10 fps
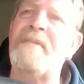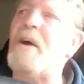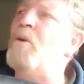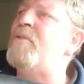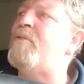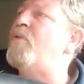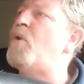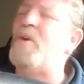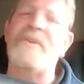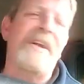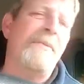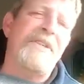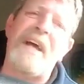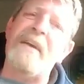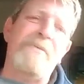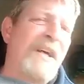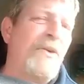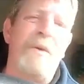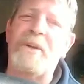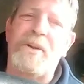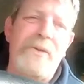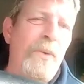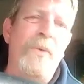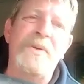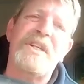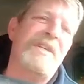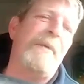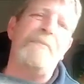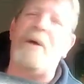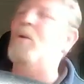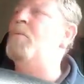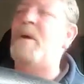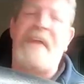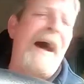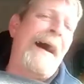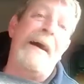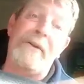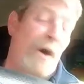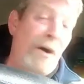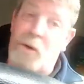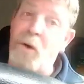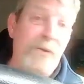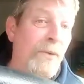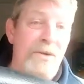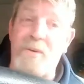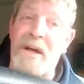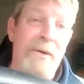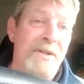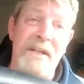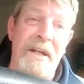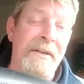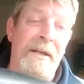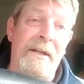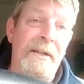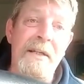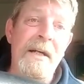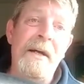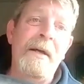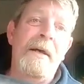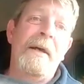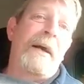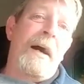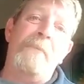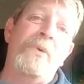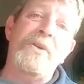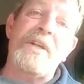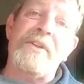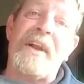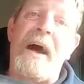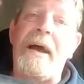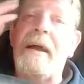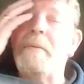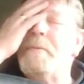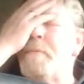I've got over 400. I'm sitting with condolences about Bill, my dad. God knows what else is in there. I'm losing track.